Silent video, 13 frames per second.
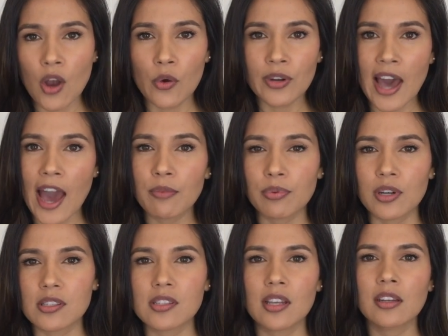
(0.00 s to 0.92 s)
own hype
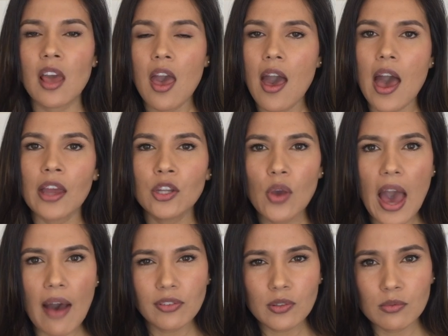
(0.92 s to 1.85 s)
person, and you
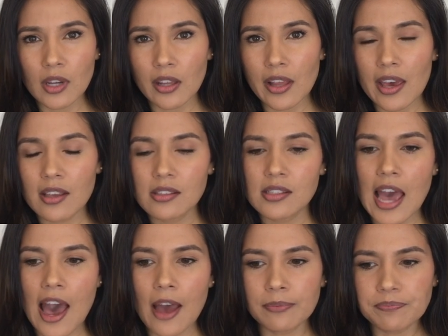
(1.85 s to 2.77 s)
have to realize
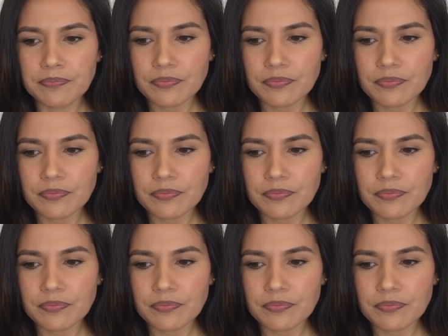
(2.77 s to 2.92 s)
that